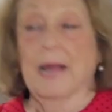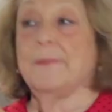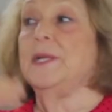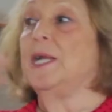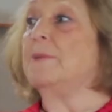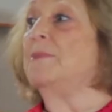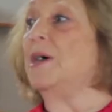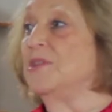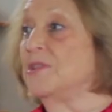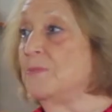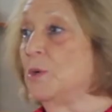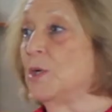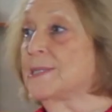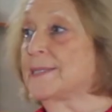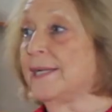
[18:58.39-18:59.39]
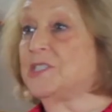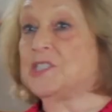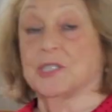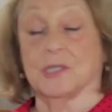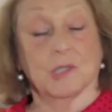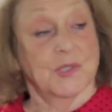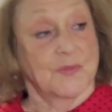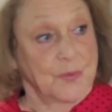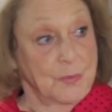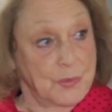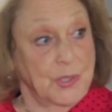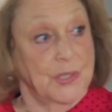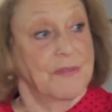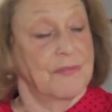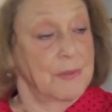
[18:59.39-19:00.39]
I mean, among the books I chose for
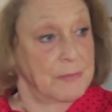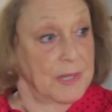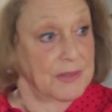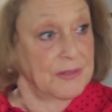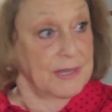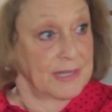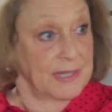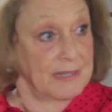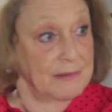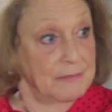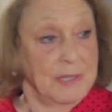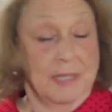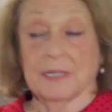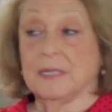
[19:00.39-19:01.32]
Book of the Month Club,